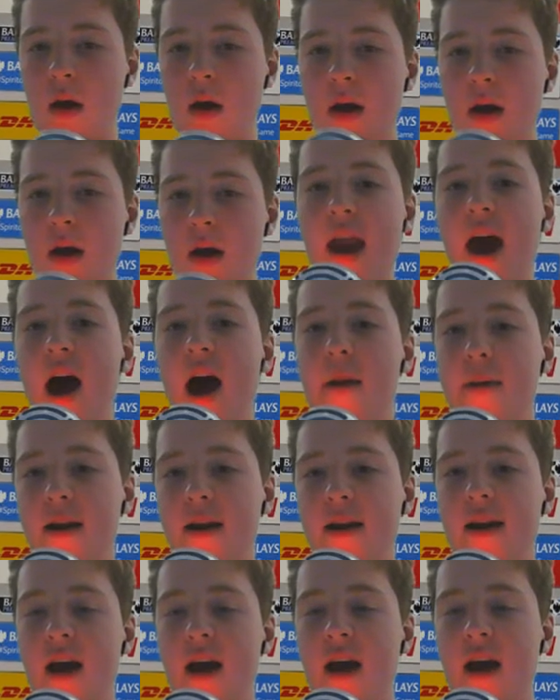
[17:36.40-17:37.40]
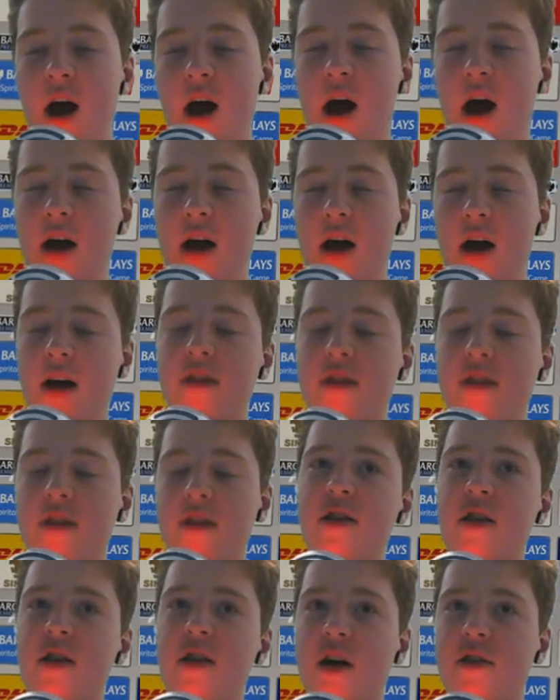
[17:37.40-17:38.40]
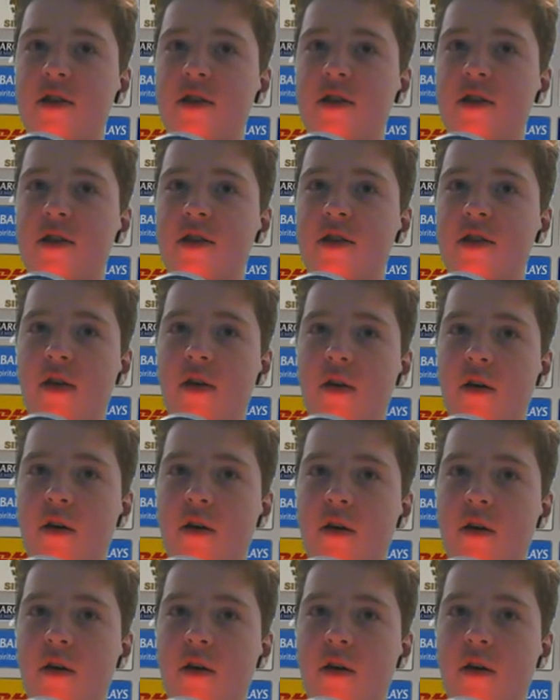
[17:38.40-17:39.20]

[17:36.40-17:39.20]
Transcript: Yeah, I mean, yeah, I do agree with you.